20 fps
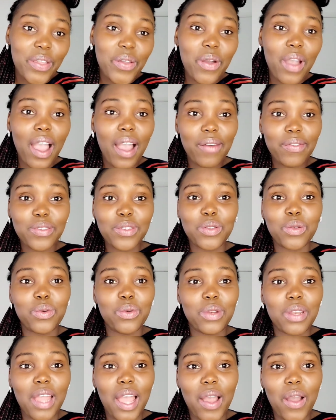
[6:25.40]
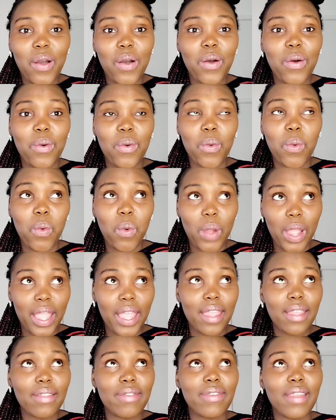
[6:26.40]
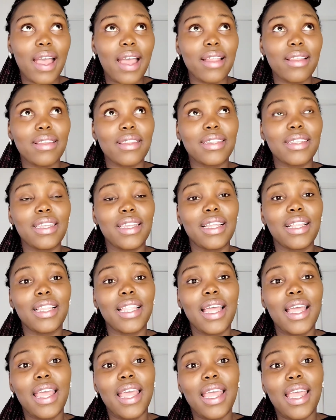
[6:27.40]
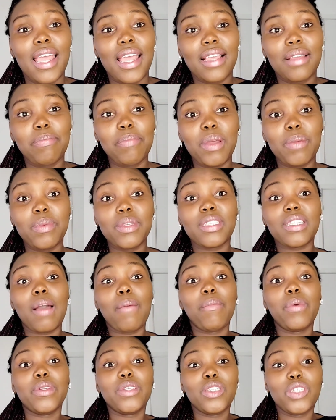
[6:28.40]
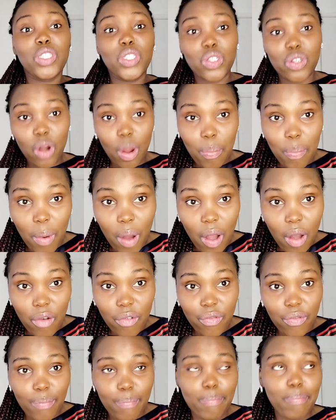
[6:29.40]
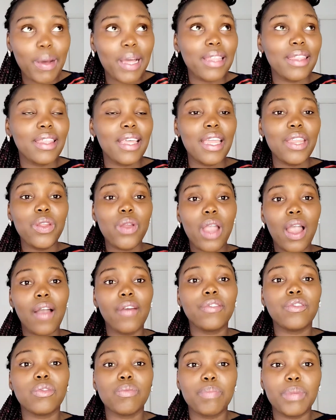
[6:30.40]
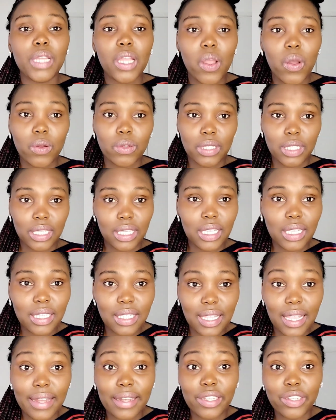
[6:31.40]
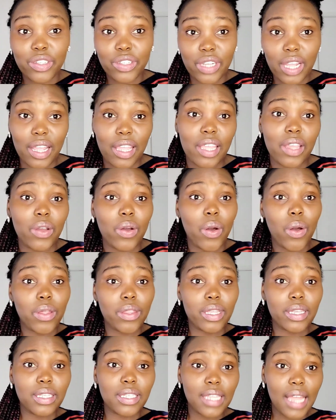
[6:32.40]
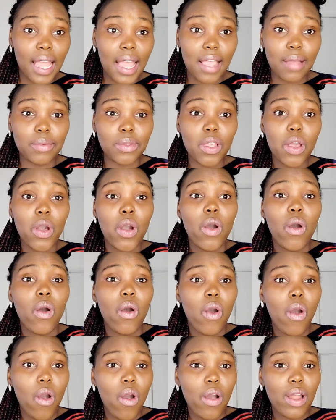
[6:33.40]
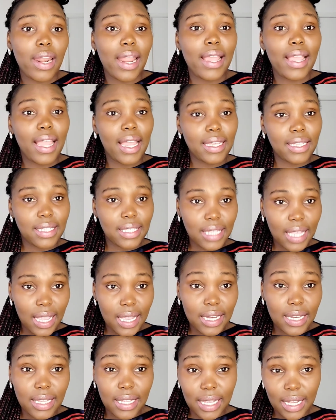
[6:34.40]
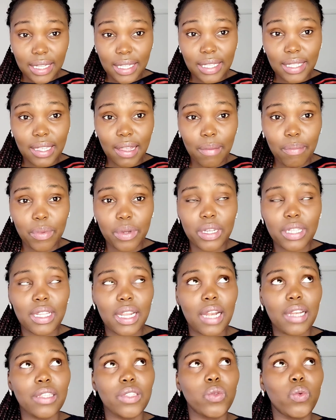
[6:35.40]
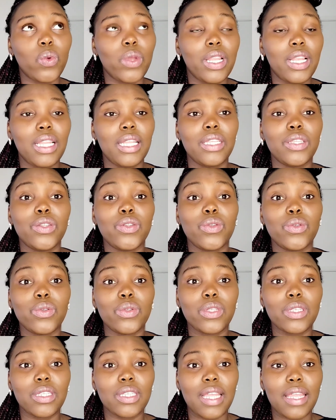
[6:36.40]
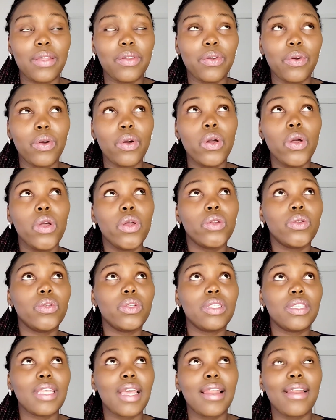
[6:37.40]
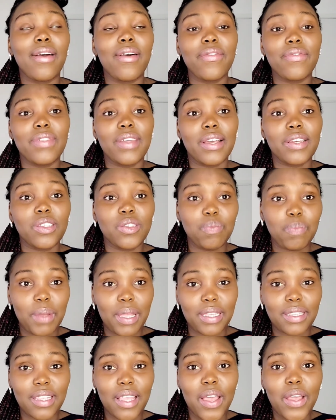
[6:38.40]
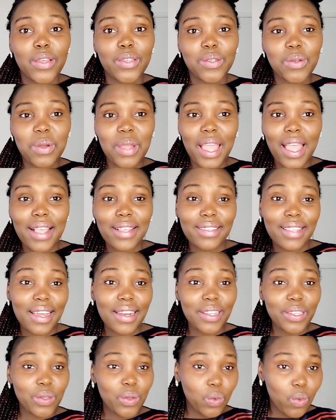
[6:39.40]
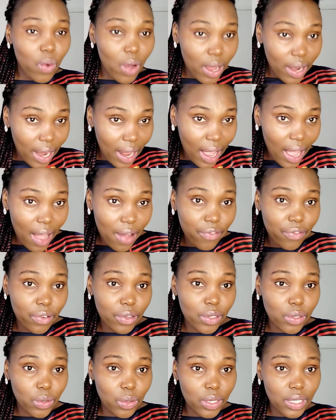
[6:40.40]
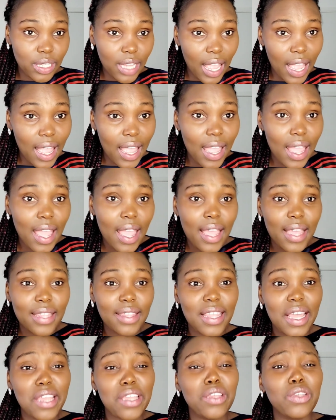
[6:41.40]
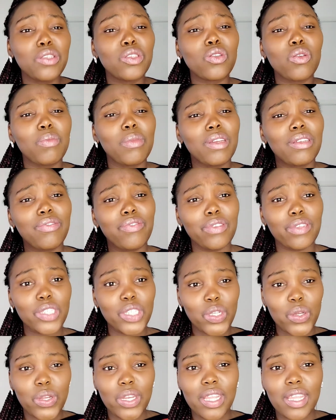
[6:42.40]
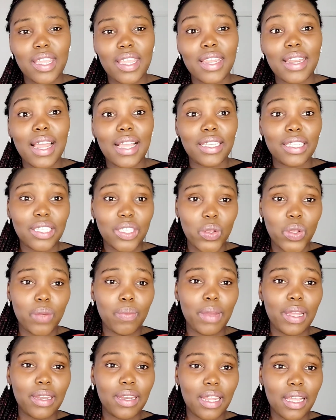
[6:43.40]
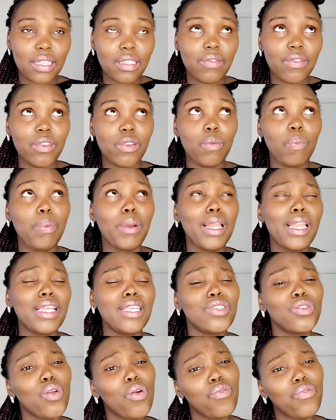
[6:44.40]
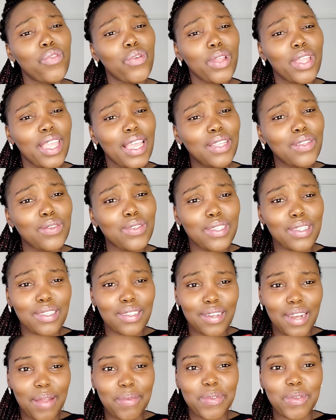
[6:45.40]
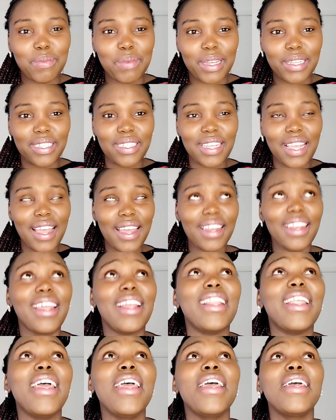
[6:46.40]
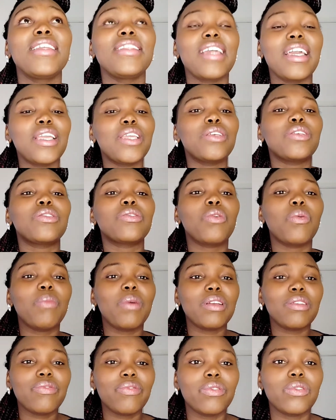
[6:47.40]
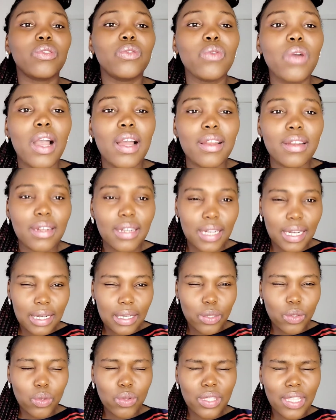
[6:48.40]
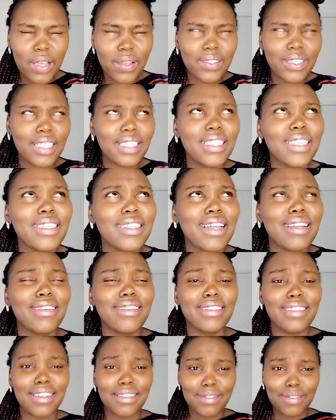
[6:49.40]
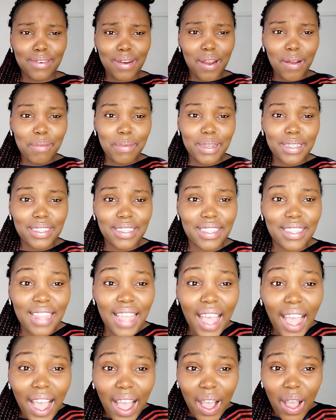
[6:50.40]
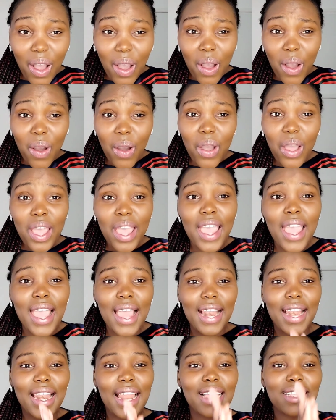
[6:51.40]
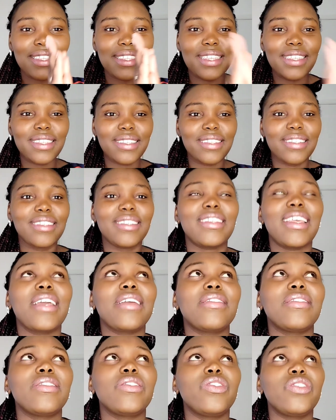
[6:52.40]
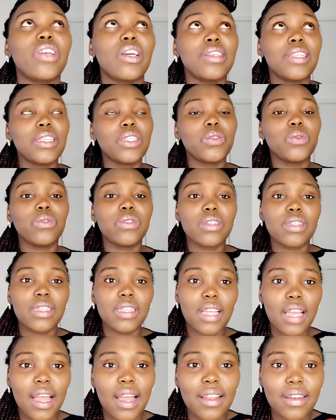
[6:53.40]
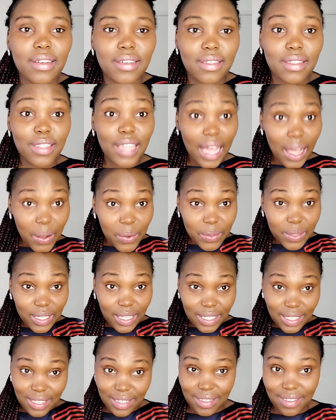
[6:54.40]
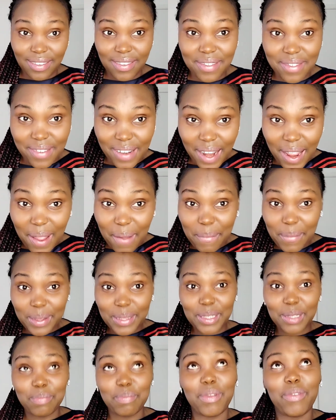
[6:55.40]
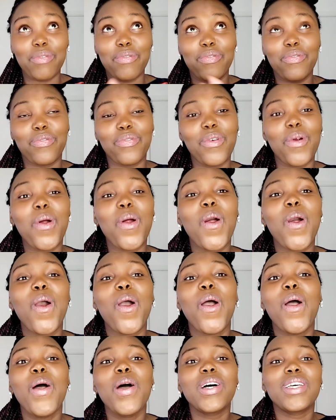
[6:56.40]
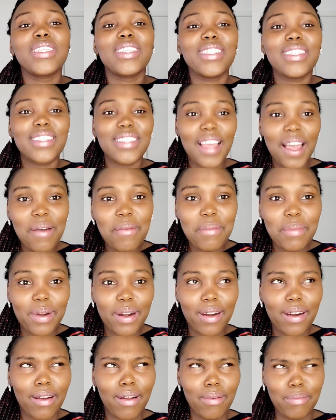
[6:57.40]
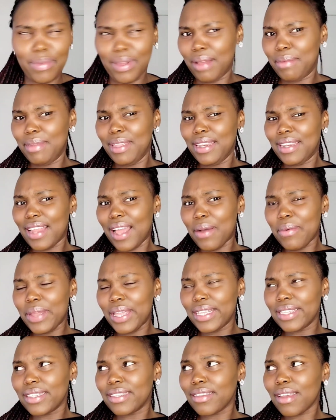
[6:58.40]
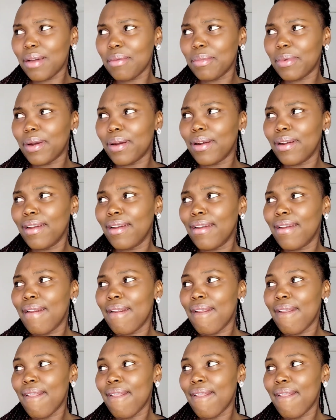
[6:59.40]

you have to now wait until maybe somebody drop off, but then you have to be consistent, checking all the times, or like I said, get somebody that is willing to, you know, to sell off their space. So guys, that is what I have for today. Thank you so much for tuning in. I see you in my next video. Please don't forget to subscribe to my channel. Thank you so much for 2,600 subscribers now. Let's take this channel to 300,000 subscribers before summer. I mean, are we in summer?